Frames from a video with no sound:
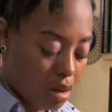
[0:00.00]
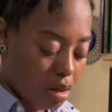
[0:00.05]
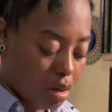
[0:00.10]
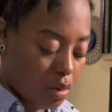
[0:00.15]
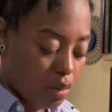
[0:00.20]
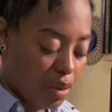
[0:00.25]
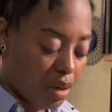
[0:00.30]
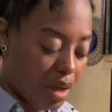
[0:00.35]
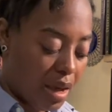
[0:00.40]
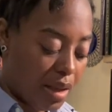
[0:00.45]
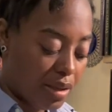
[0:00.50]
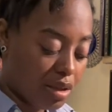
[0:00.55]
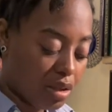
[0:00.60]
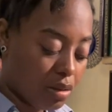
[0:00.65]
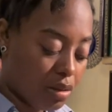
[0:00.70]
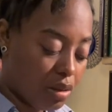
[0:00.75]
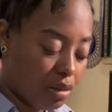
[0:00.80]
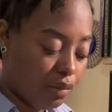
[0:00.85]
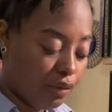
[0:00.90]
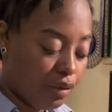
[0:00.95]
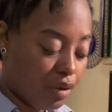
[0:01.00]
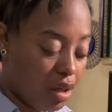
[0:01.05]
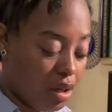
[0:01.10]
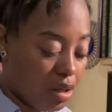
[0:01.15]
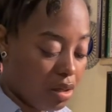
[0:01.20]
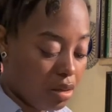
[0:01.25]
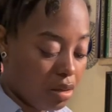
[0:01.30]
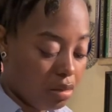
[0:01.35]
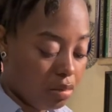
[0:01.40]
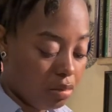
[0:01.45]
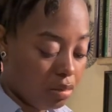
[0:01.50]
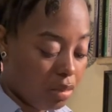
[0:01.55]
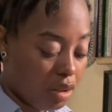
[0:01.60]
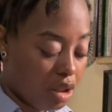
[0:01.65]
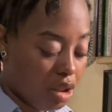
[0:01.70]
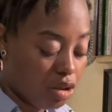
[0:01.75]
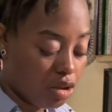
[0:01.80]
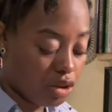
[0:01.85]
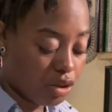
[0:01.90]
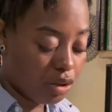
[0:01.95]
We got twin flame,
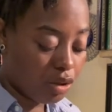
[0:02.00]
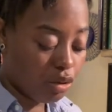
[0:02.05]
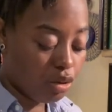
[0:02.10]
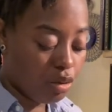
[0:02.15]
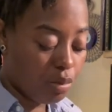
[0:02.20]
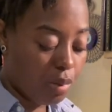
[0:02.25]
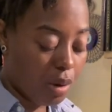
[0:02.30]
interlude,